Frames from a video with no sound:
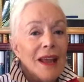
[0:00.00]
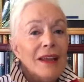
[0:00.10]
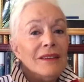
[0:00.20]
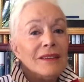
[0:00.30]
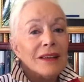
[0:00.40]

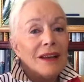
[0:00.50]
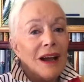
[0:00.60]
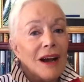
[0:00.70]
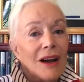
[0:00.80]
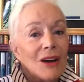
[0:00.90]
he said,
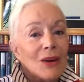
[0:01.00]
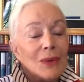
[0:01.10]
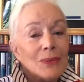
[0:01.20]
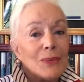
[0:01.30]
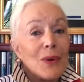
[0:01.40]
"Oh,
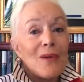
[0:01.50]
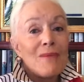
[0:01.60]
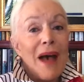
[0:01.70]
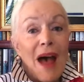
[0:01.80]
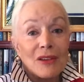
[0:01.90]
more
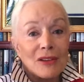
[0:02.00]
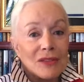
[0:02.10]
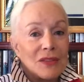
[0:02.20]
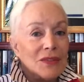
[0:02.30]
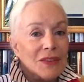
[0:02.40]
mouths
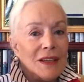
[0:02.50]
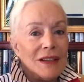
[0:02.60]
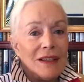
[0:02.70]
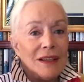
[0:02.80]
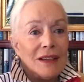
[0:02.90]
to feed."